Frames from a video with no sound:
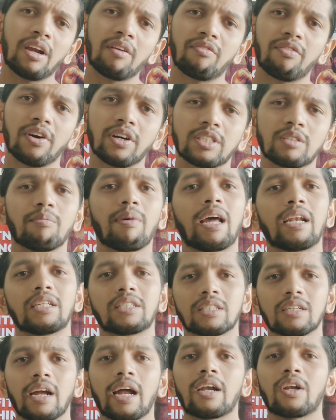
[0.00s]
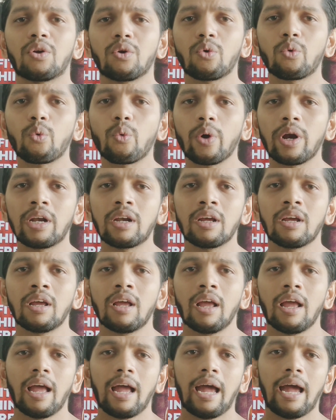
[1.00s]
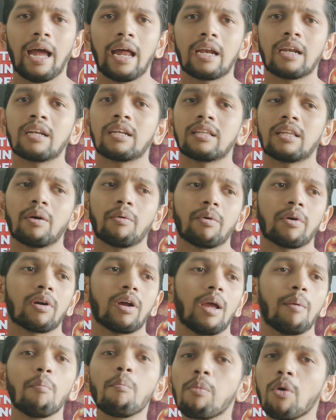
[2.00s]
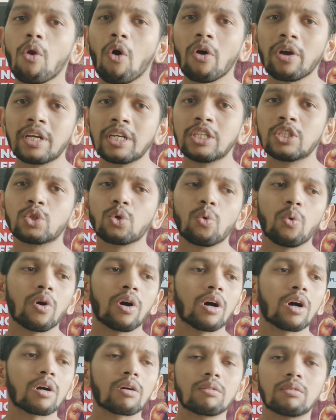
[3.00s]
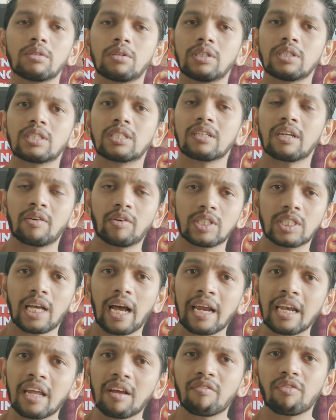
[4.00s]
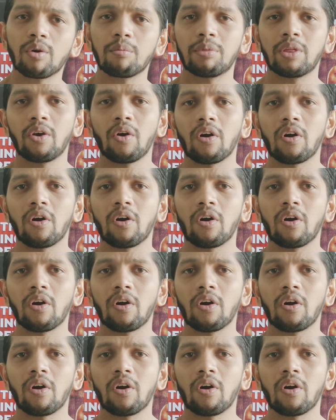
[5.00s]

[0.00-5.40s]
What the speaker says: first manager had to quit, and there were employees who were resigning from the